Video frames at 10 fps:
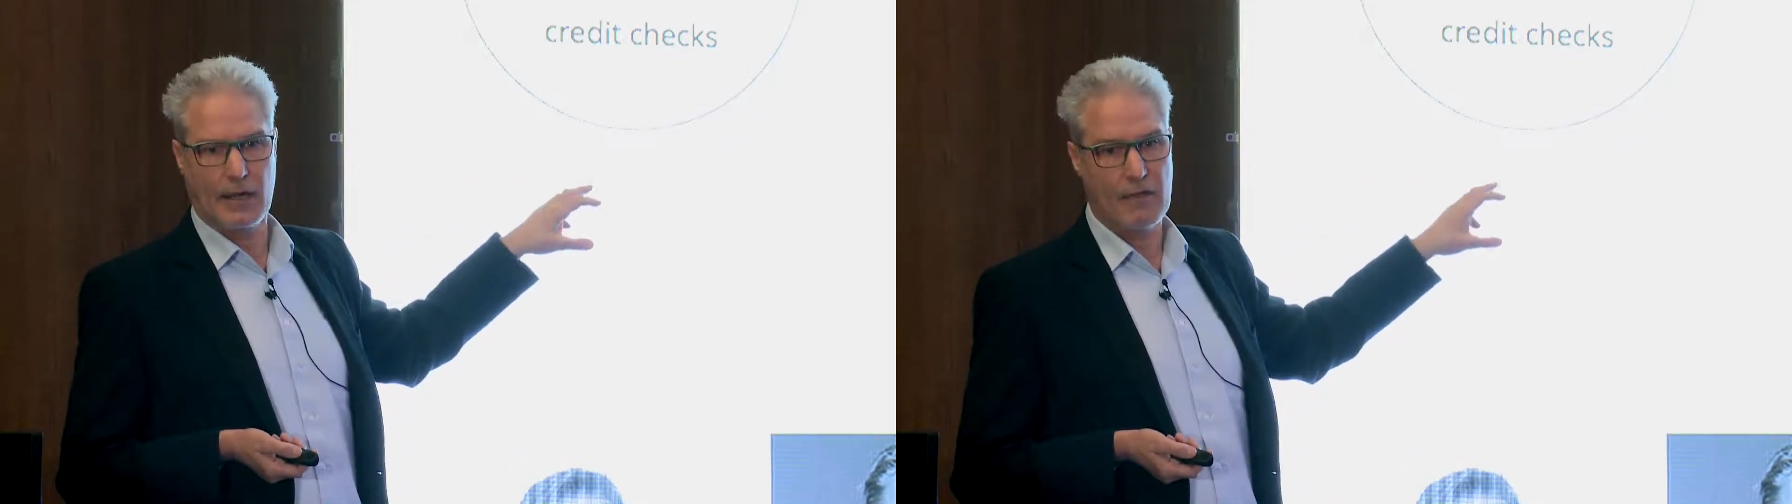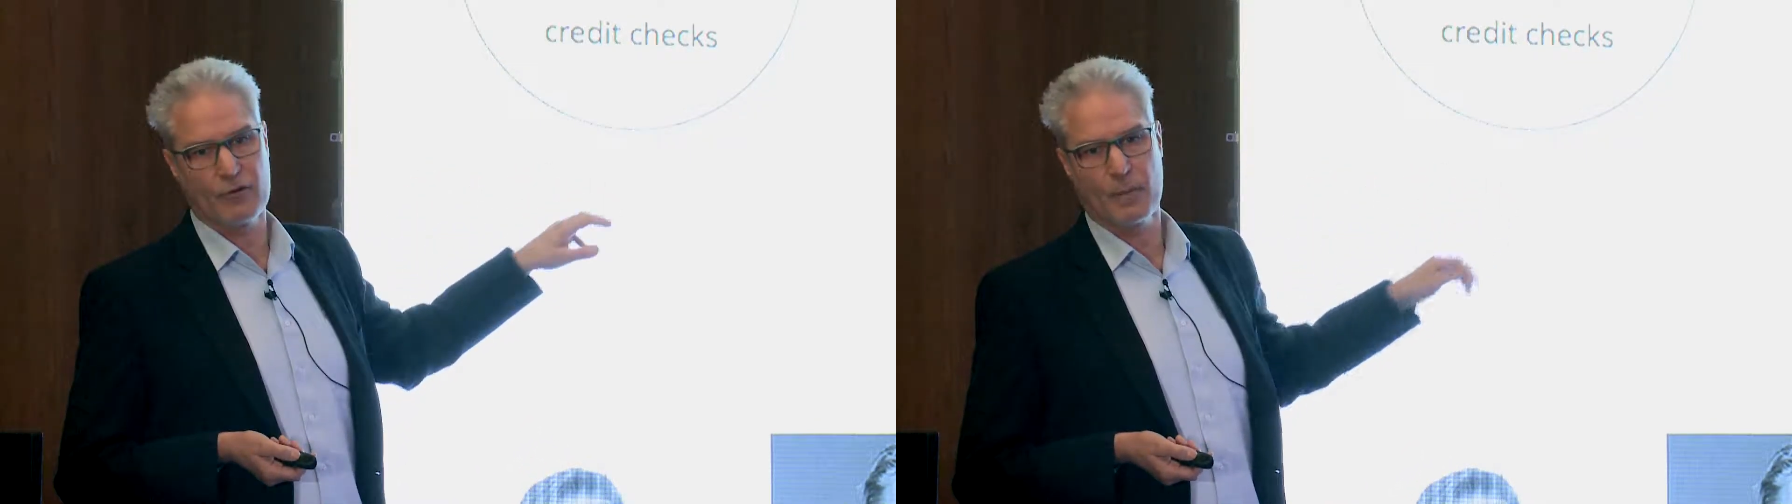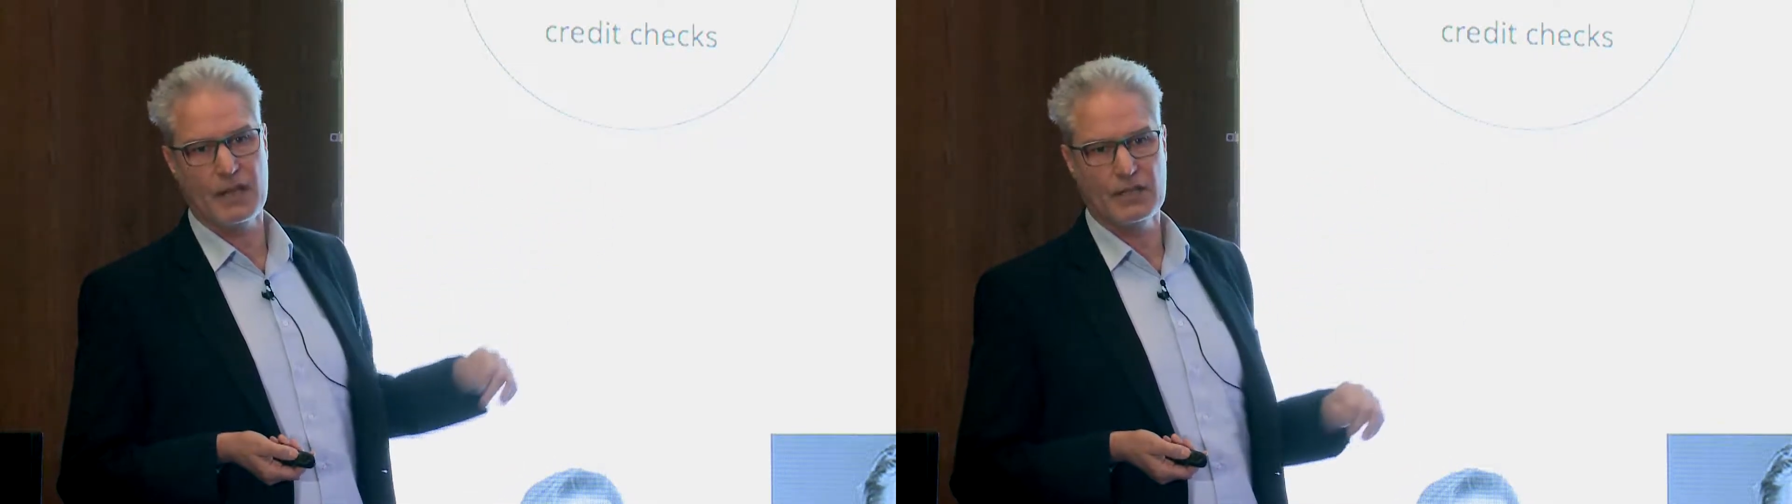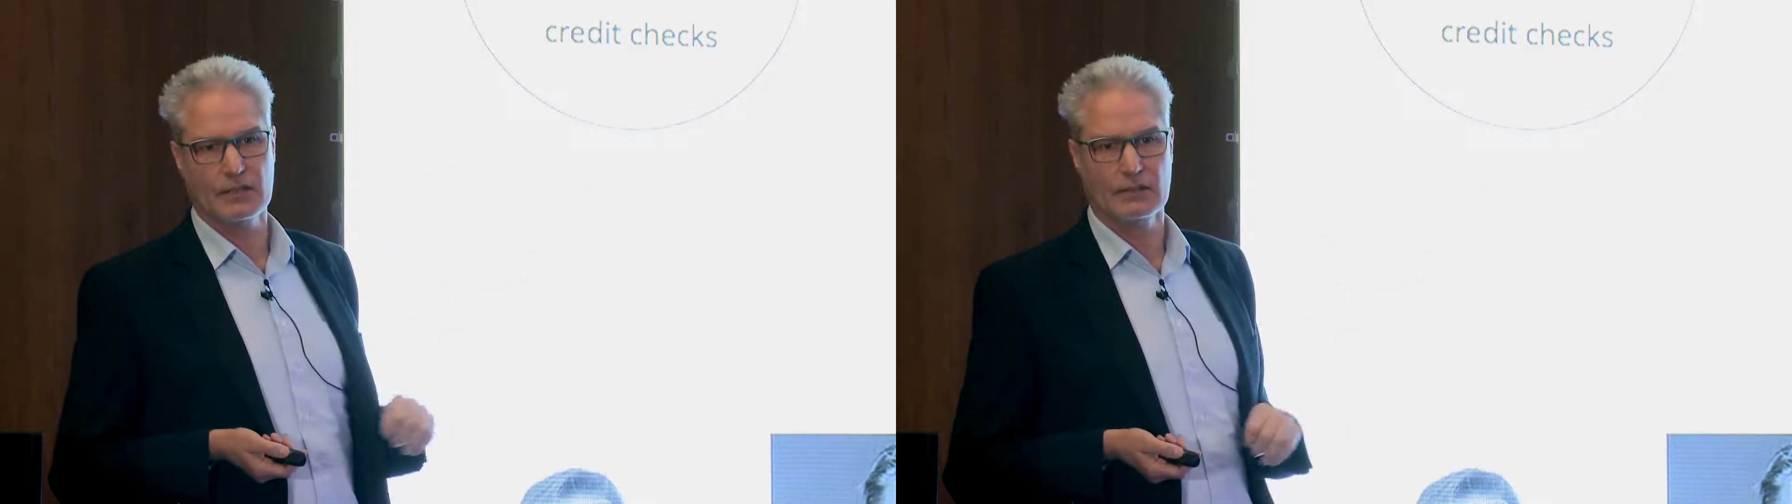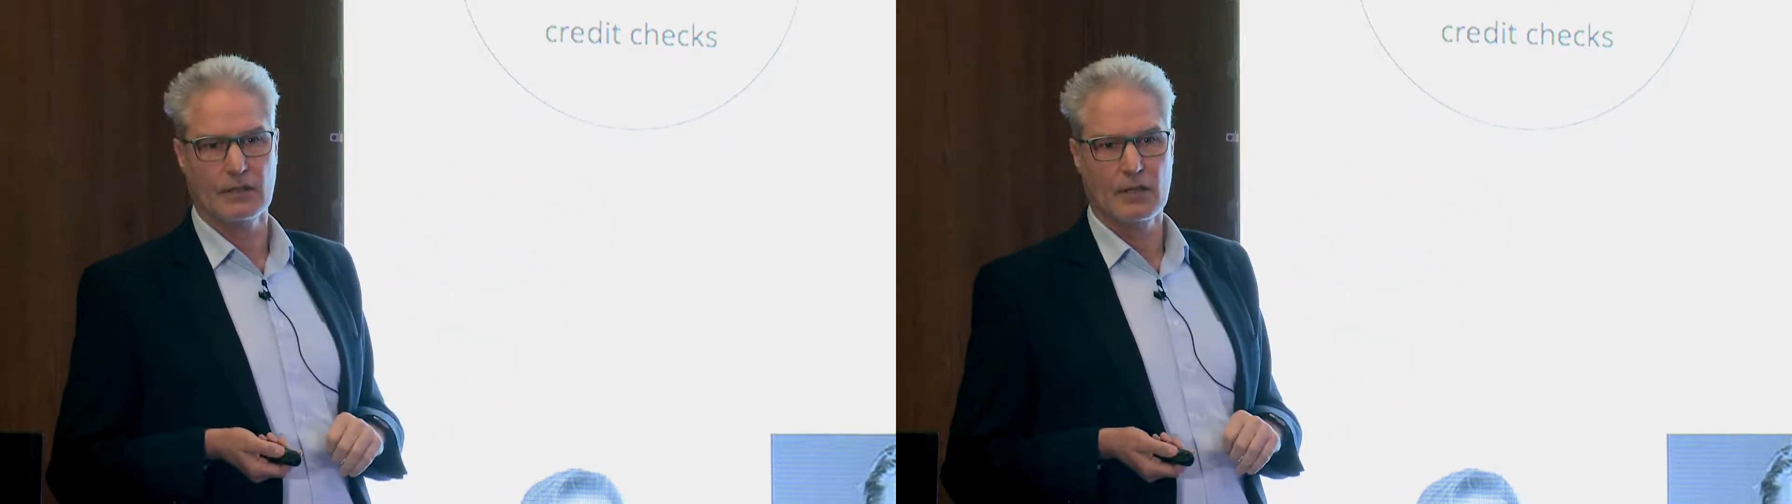
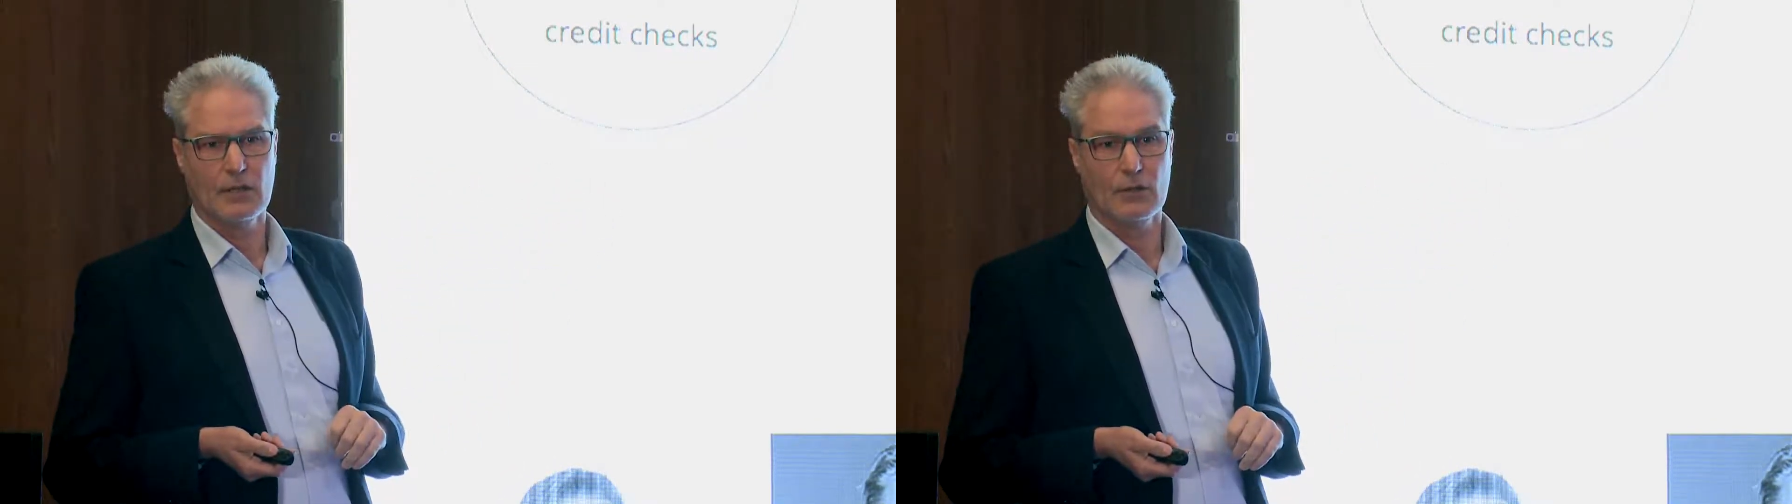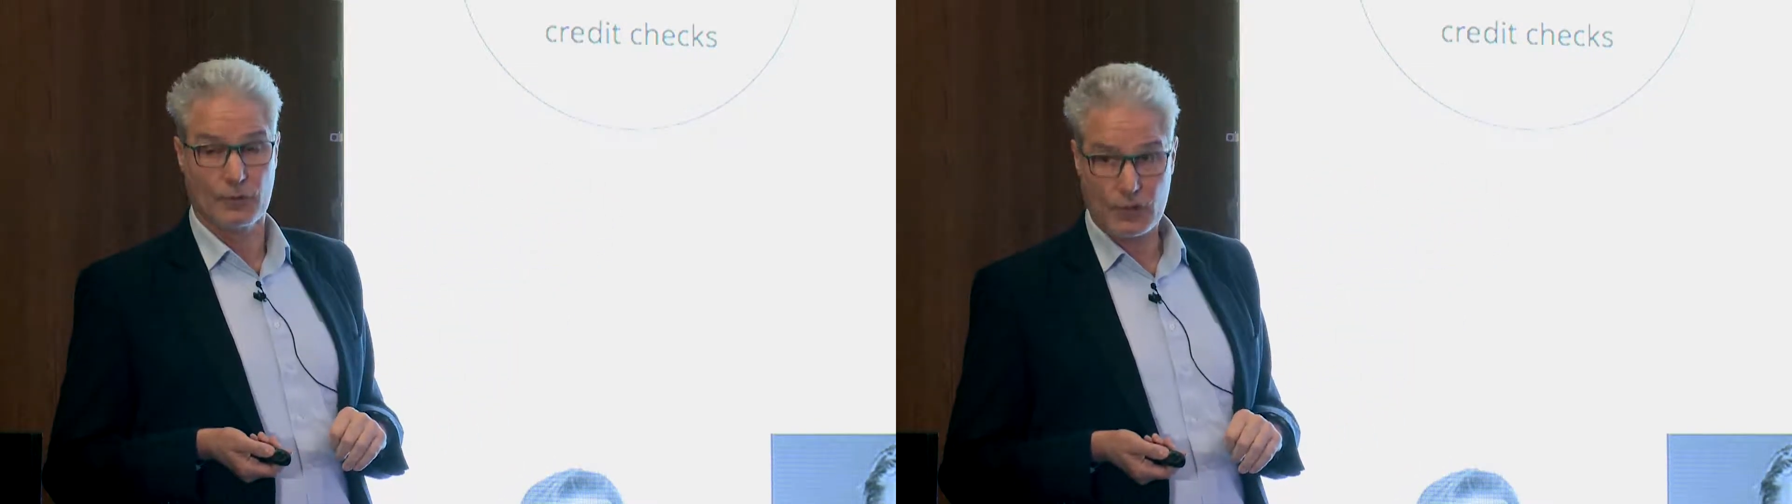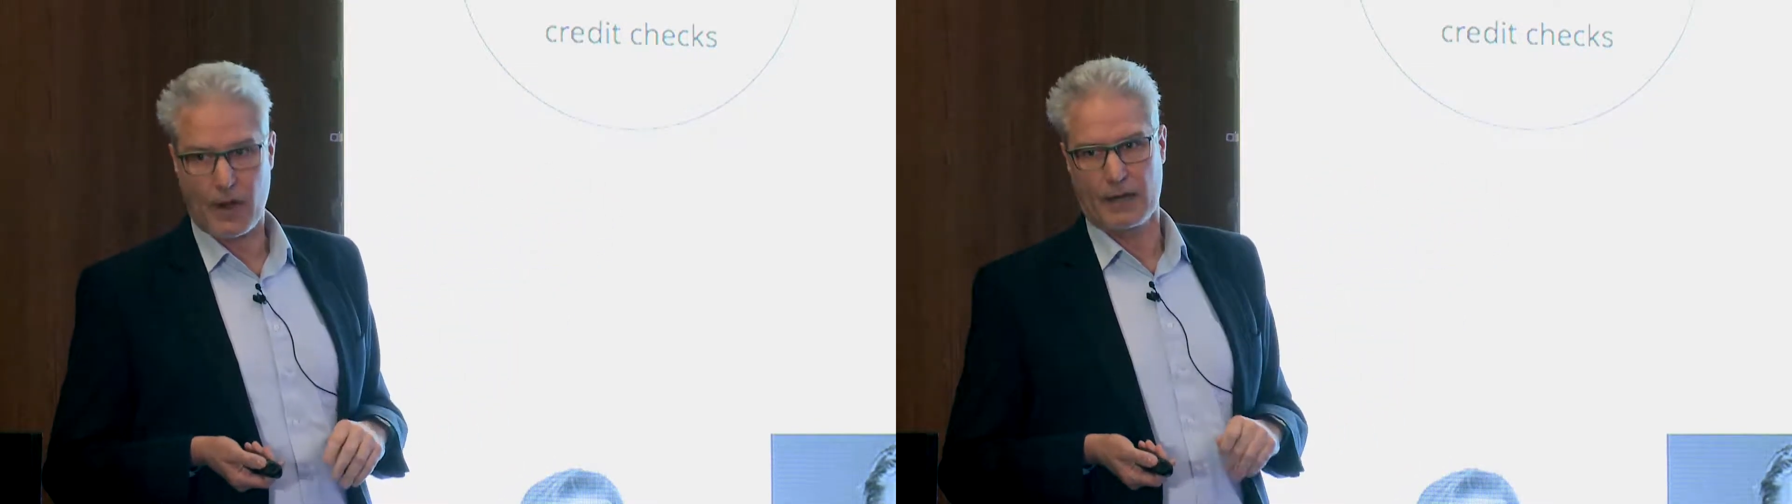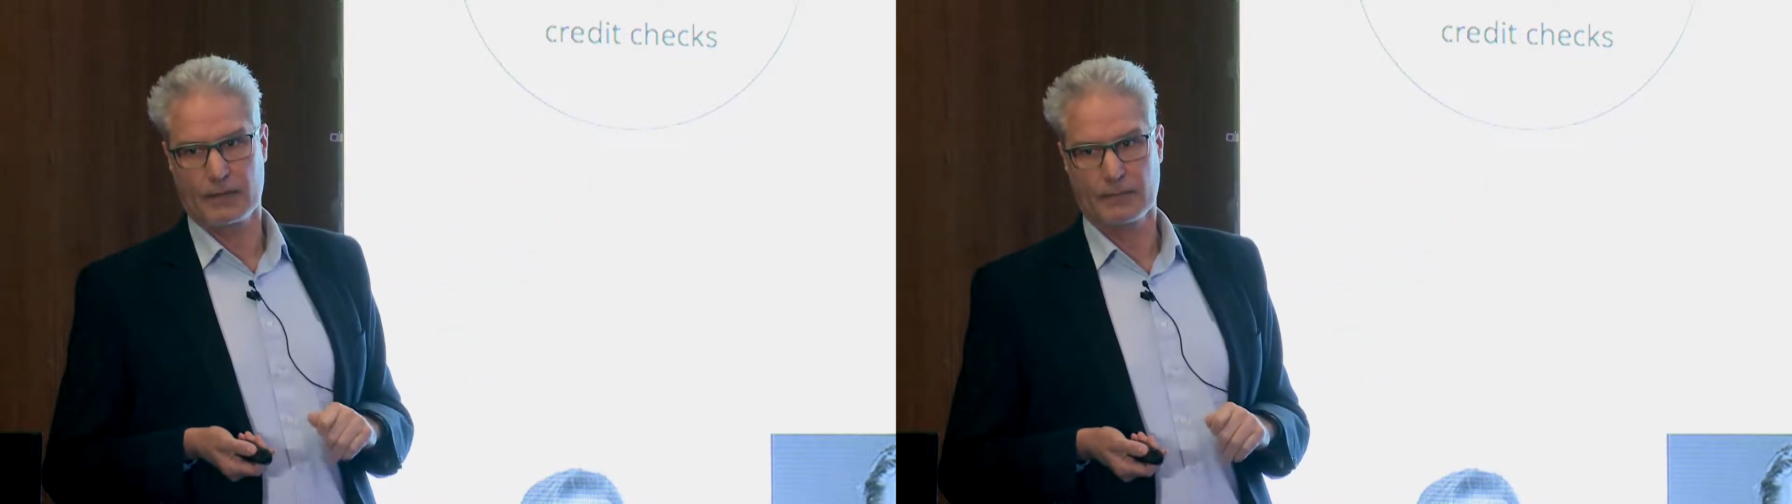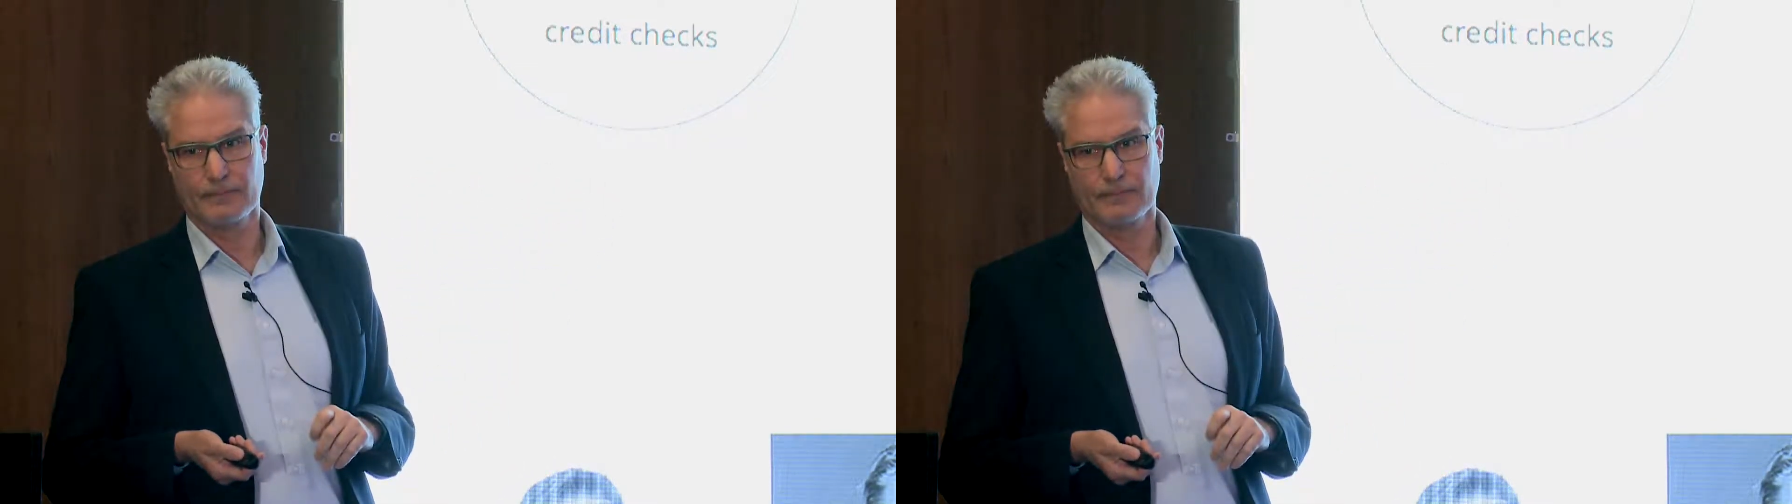information on trade.